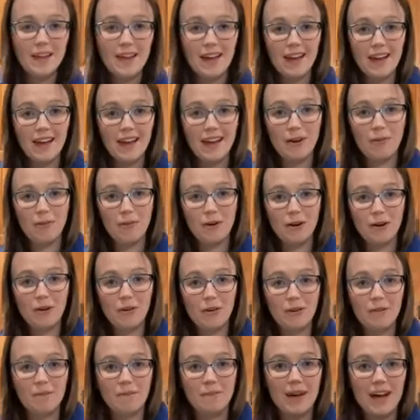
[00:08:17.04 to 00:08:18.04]
and we're
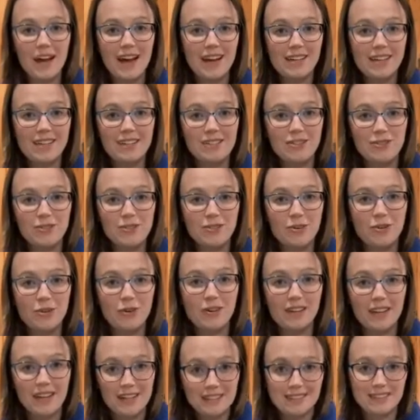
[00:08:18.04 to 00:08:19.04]
going back to your
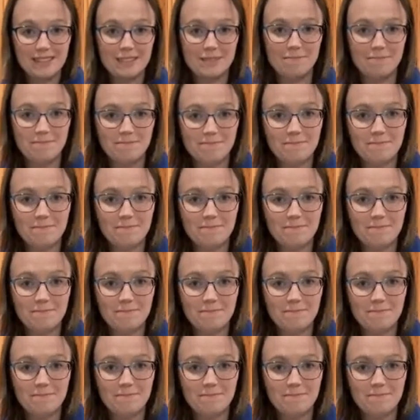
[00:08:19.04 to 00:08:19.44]
lesson.